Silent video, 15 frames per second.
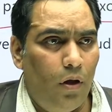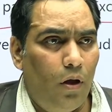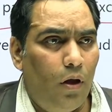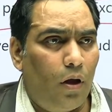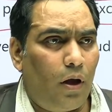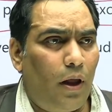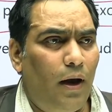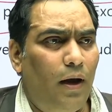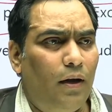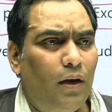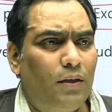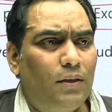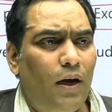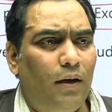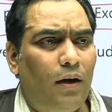Current
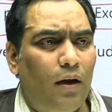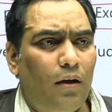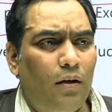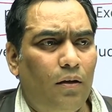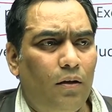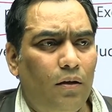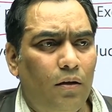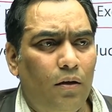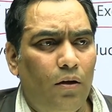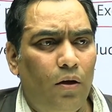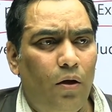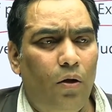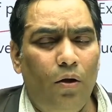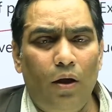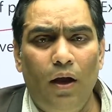static.
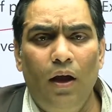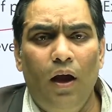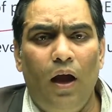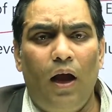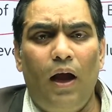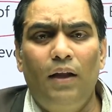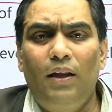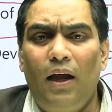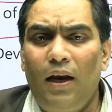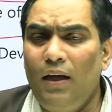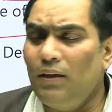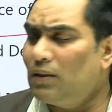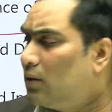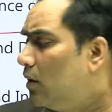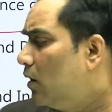Okay, other is